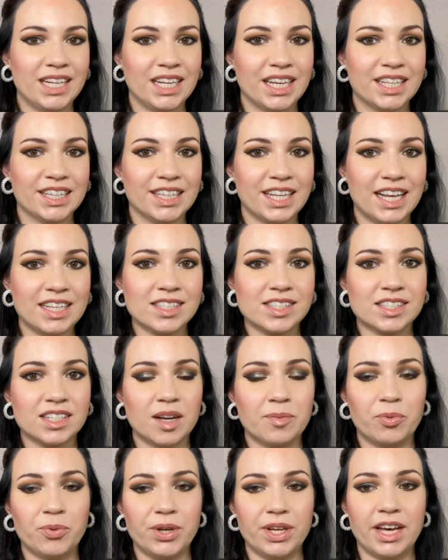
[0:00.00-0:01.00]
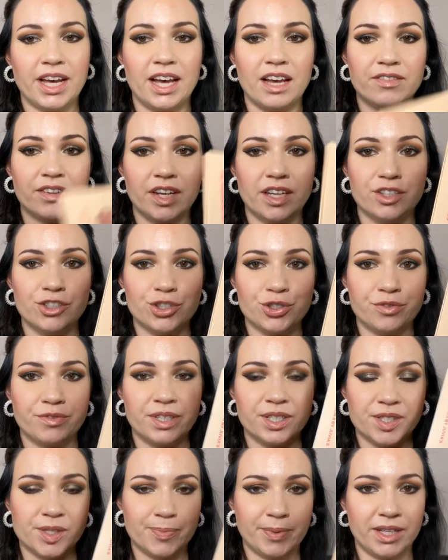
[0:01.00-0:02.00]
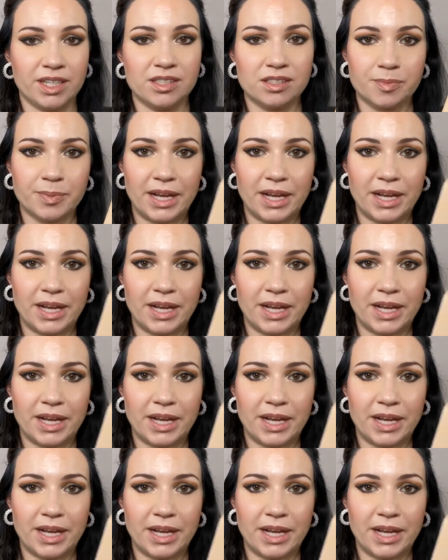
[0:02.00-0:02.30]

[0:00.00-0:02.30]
and last up we have a Juvia's Place